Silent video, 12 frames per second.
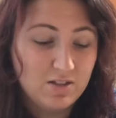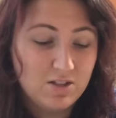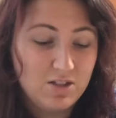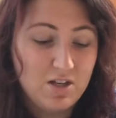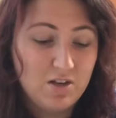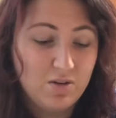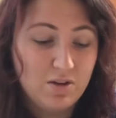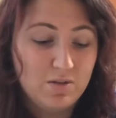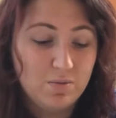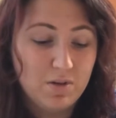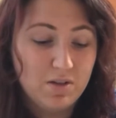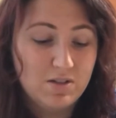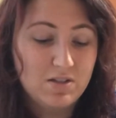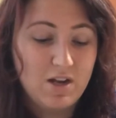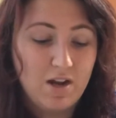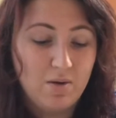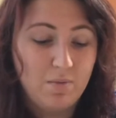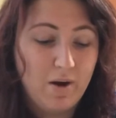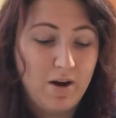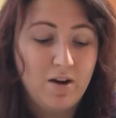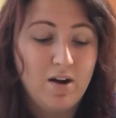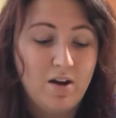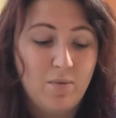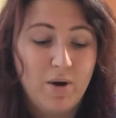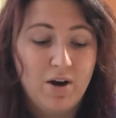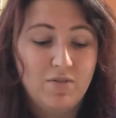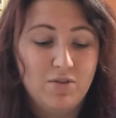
that she agrees with stay aware